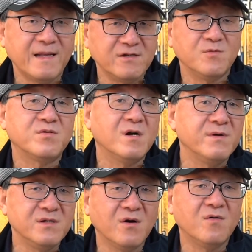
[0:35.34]
And as you probably
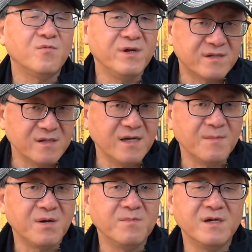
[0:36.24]
know, recently I
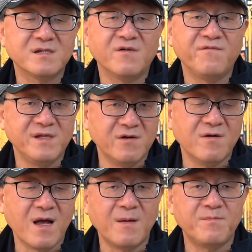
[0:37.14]
published a video
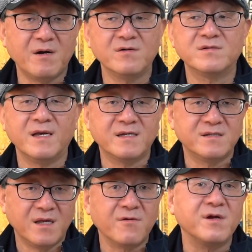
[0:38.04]
about the
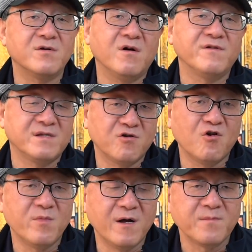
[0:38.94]
exterior of the
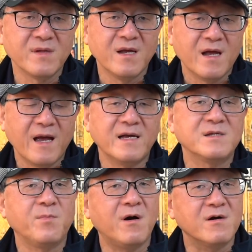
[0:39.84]
Tacoma as
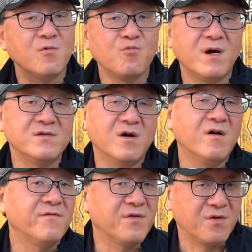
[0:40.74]
part one
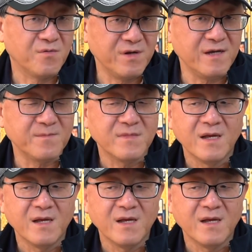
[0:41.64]
of three.